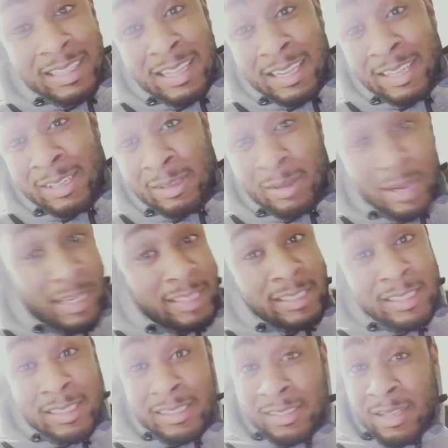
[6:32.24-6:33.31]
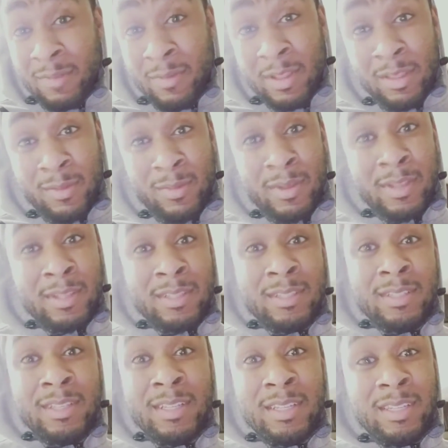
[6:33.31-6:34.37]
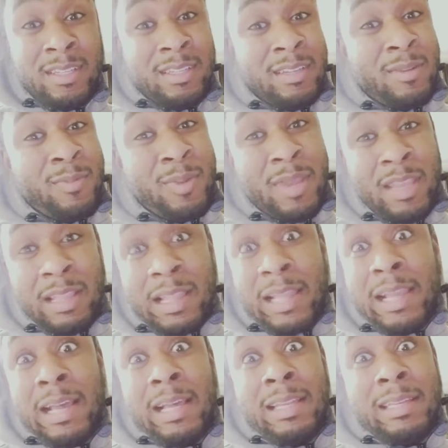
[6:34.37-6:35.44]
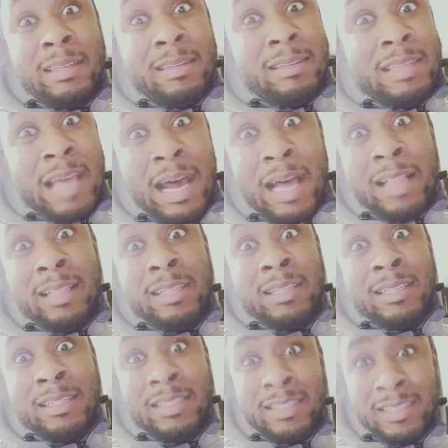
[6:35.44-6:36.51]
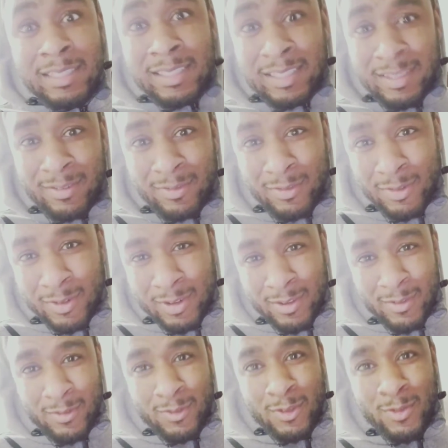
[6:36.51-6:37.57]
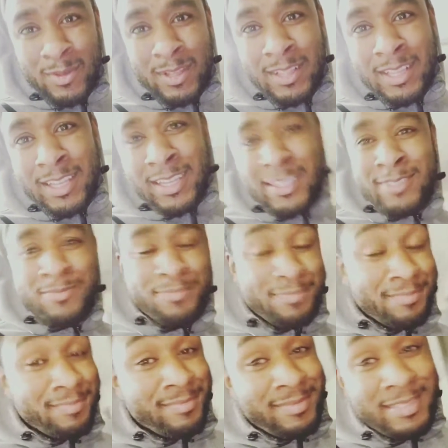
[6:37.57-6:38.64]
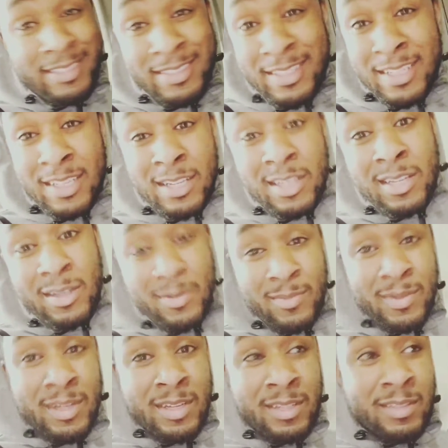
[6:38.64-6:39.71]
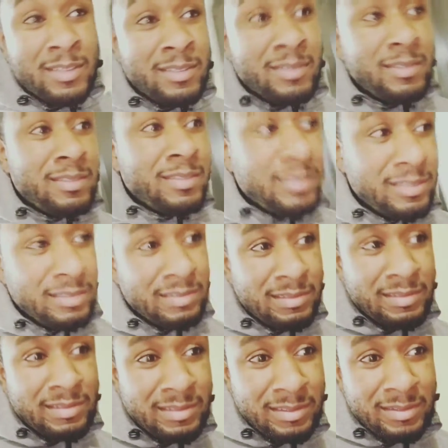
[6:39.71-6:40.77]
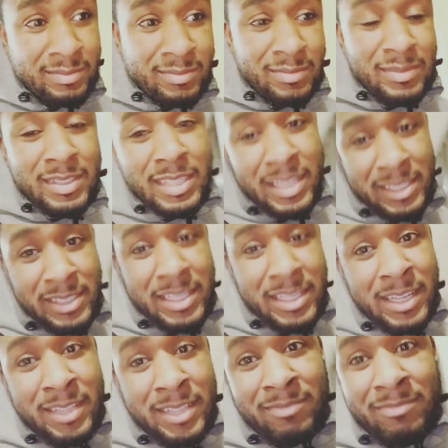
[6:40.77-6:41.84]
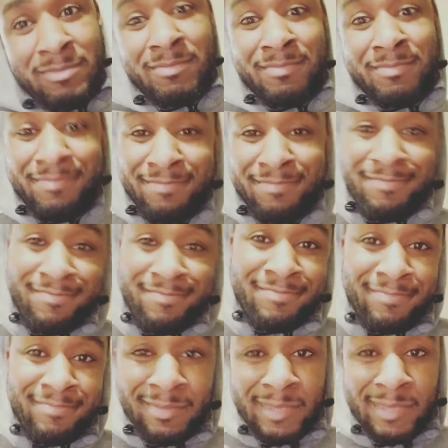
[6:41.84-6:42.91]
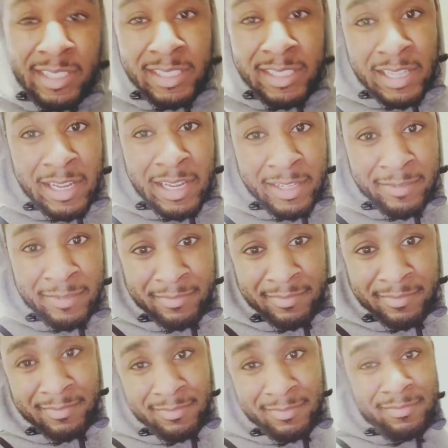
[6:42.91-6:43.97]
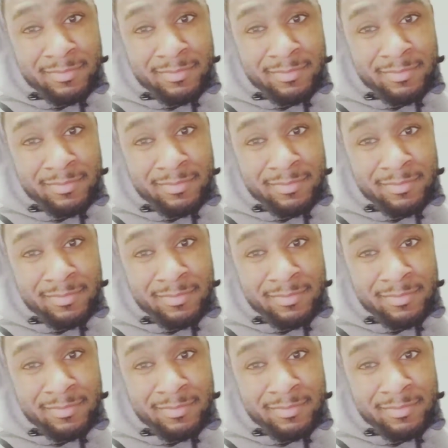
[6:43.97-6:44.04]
the craziest stuff at the bins, and you're paying like $1 for it. You feel me? Like, but besides that, it's all right.